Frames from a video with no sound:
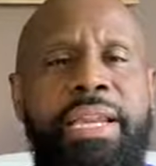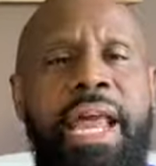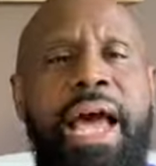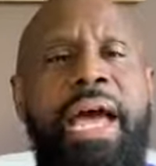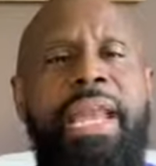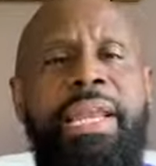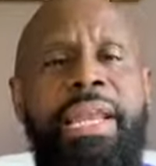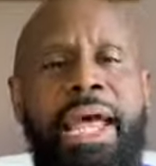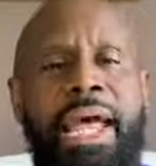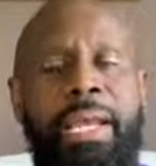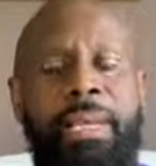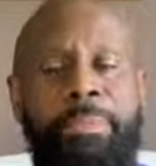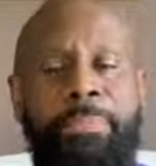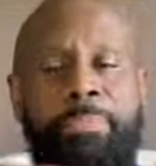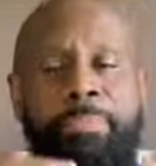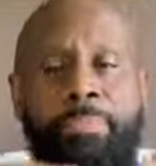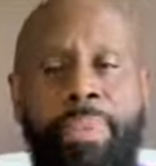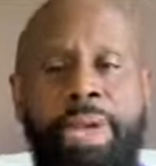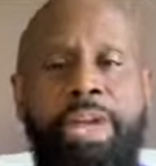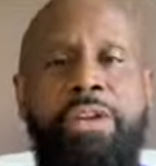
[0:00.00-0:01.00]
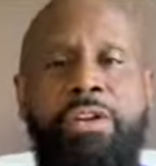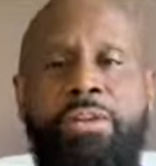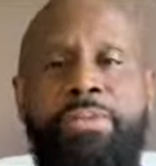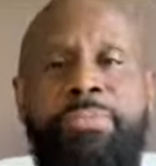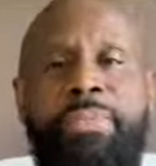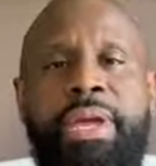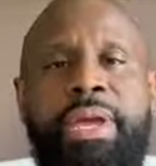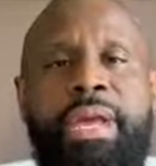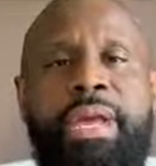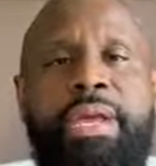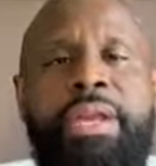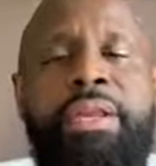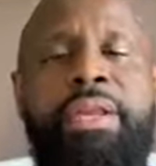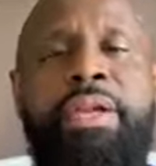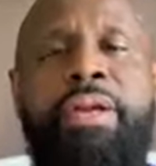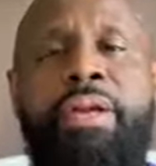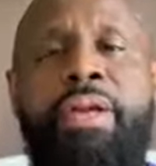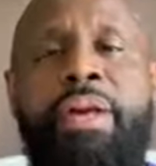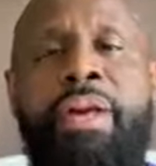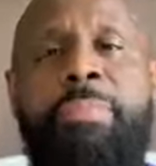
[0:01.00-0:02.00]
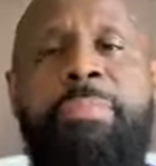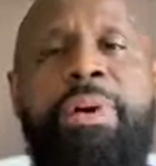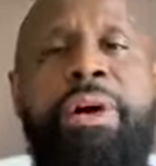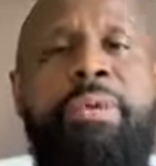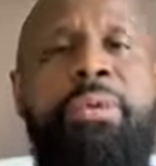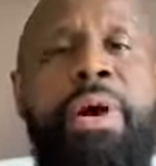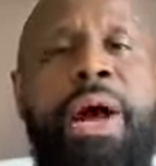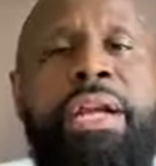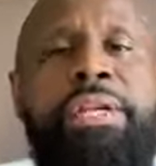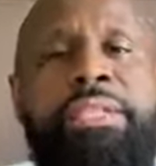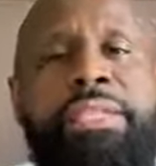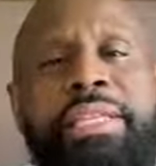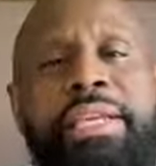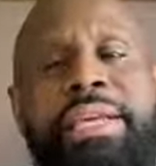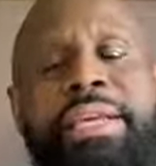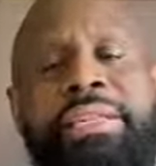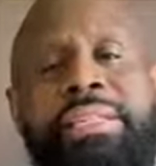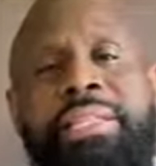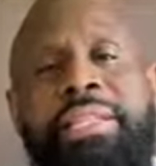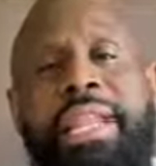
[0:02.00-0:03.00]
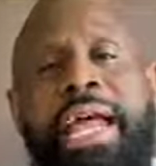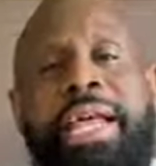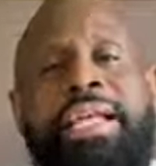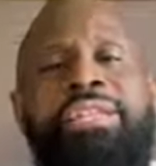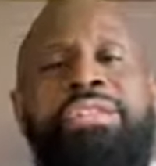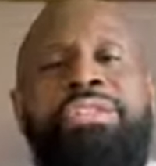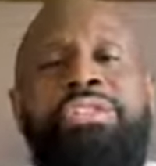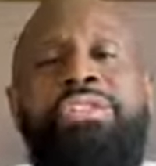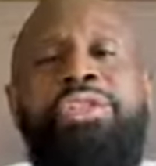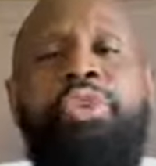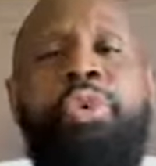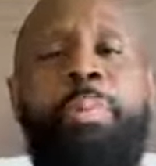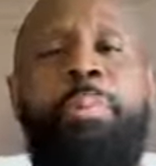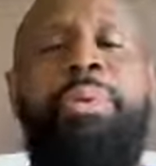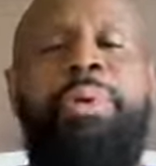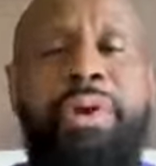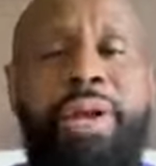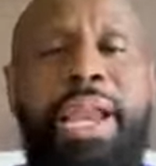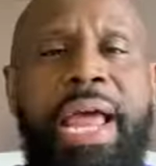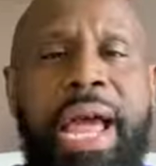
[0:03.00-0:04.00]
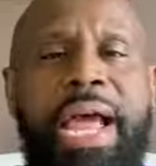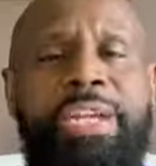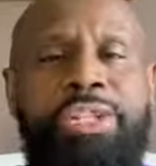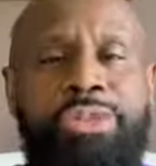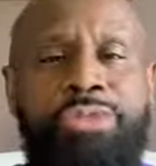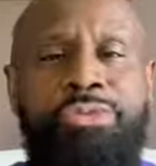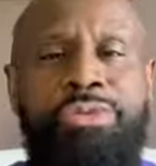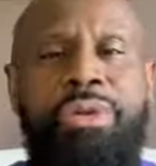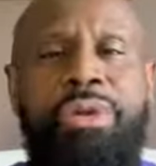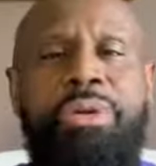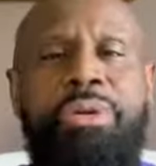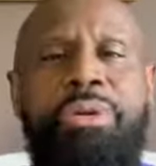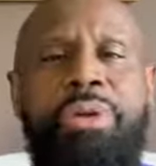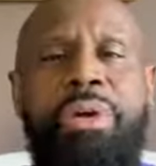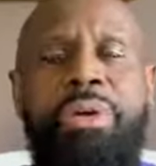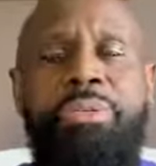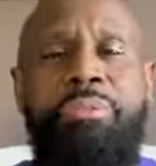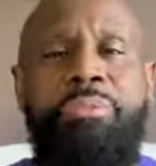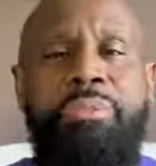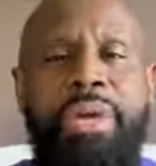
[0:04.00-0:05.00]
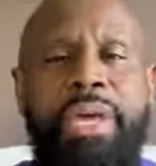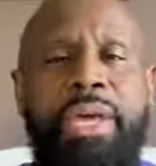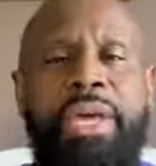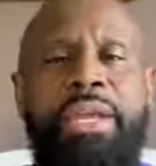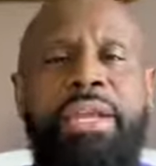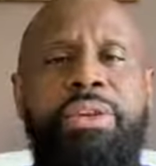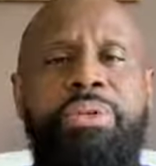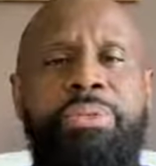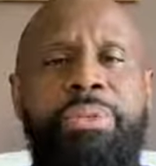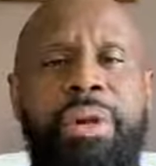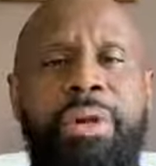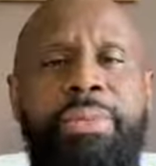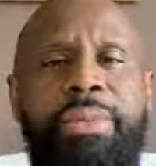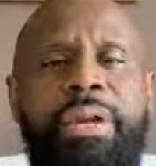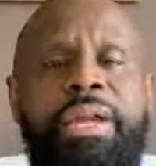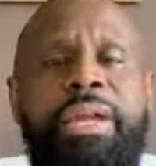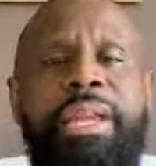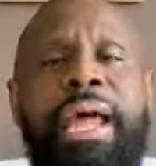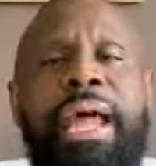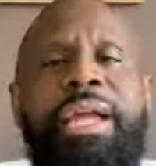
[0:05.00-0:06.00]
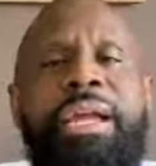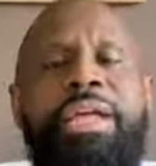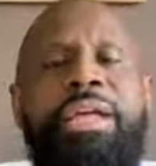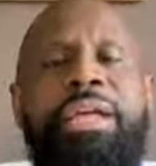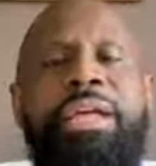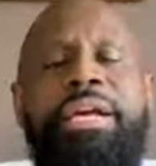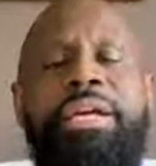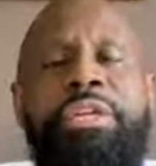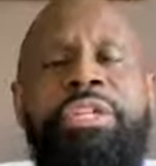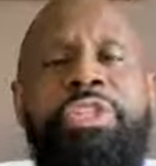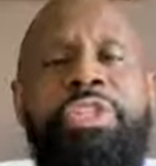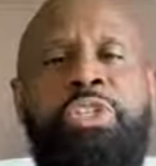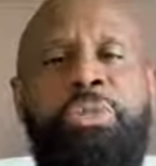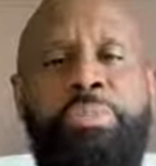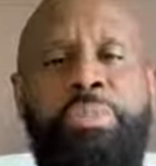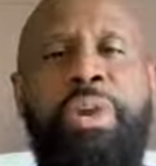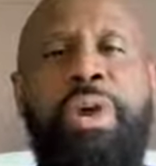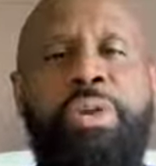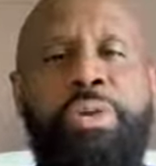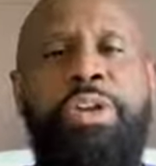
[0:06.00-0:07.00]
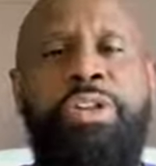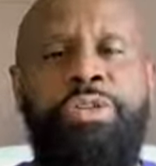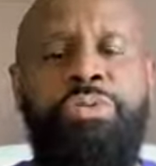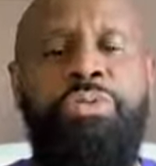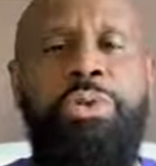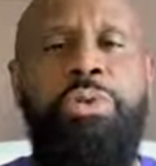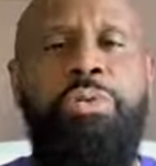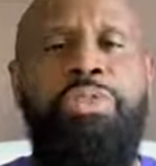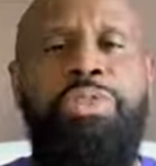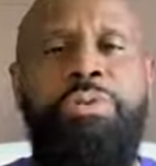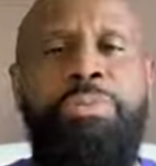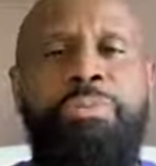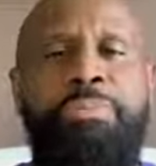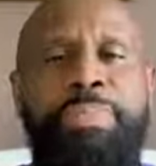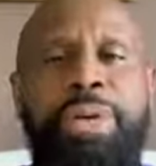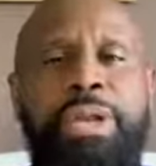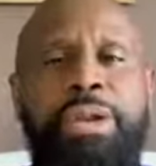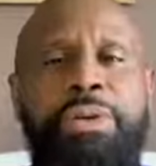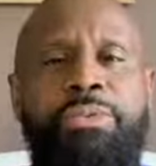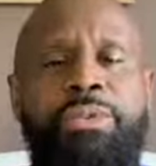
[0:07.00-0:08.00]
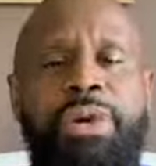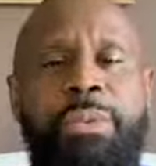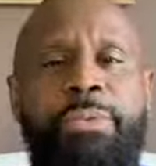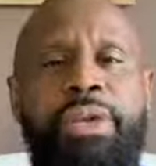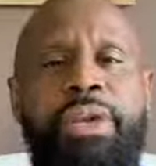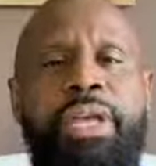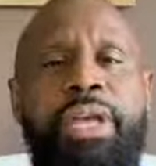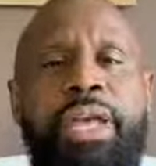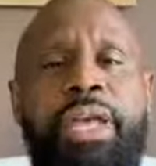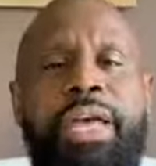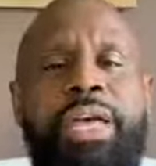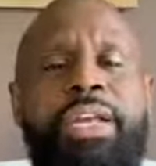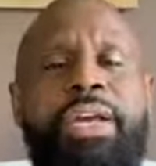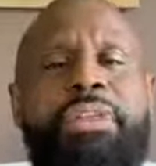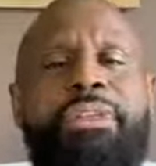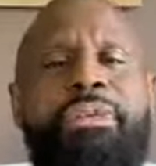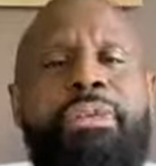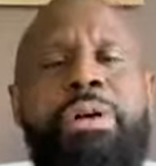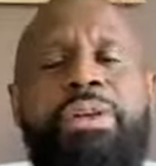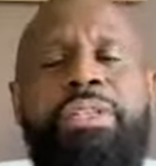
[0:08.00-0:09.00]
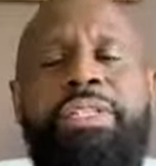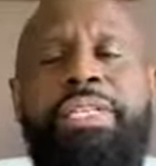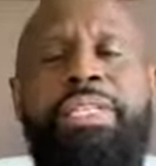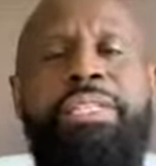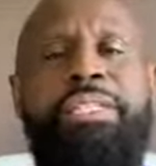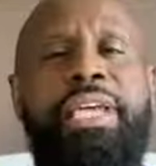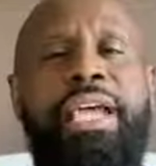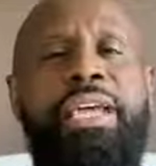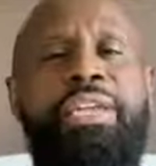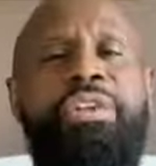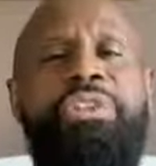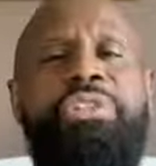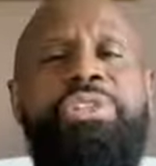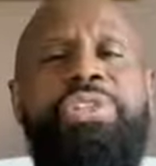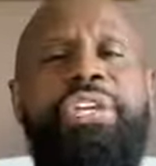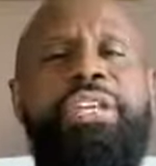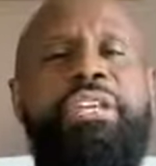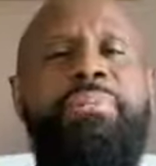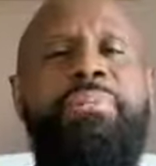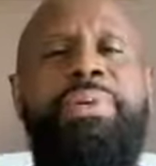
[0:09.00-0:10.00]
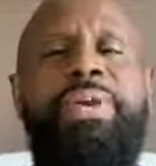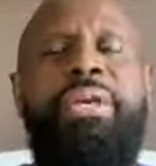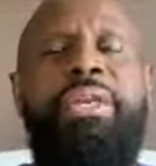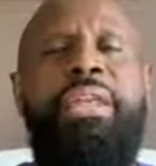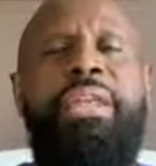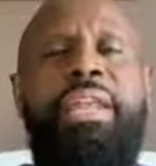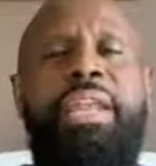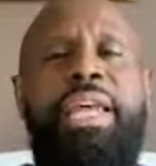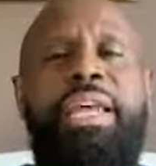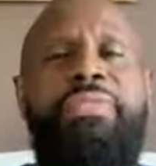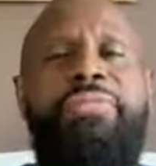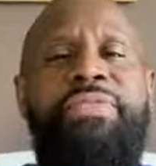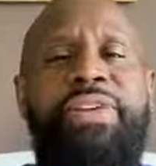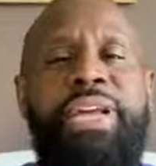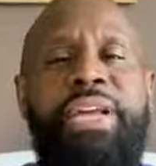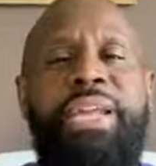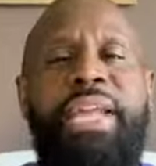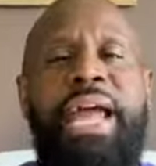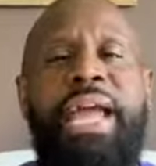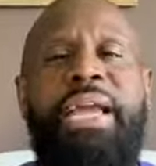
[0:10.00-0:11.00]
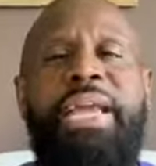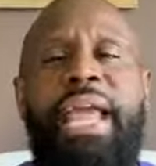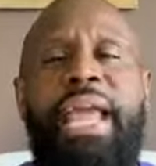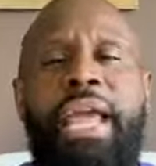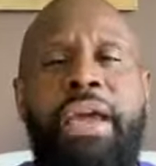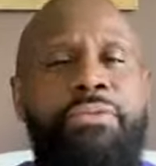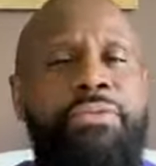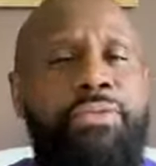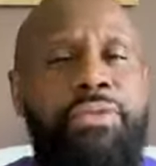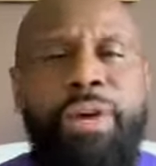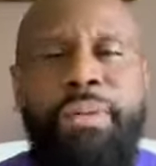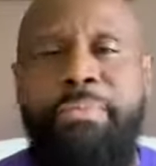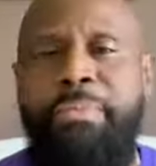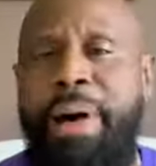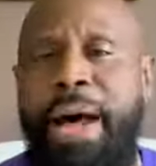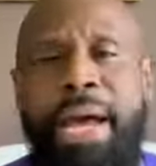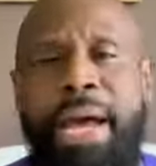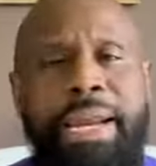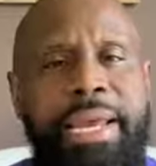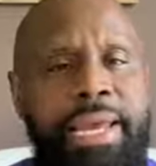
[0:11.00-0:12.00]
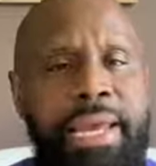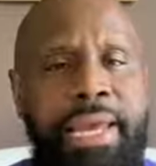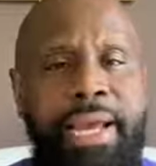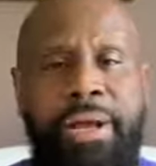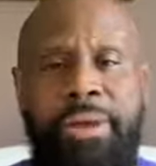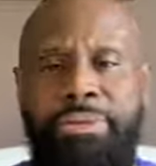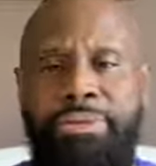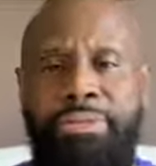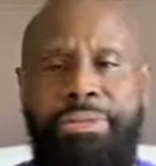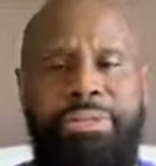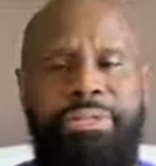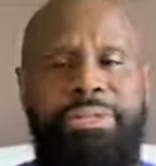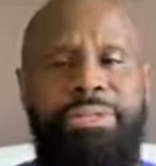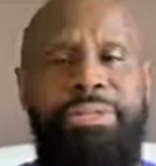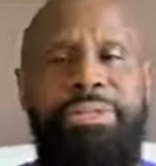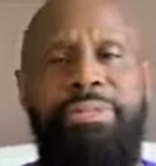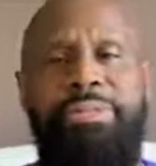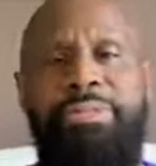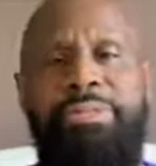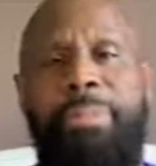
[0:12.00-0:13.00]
Not like mere men, but watch this, like supernatural men and women, like spiritual men and women. In other words, he's saying you shouldn't be living like everybody else.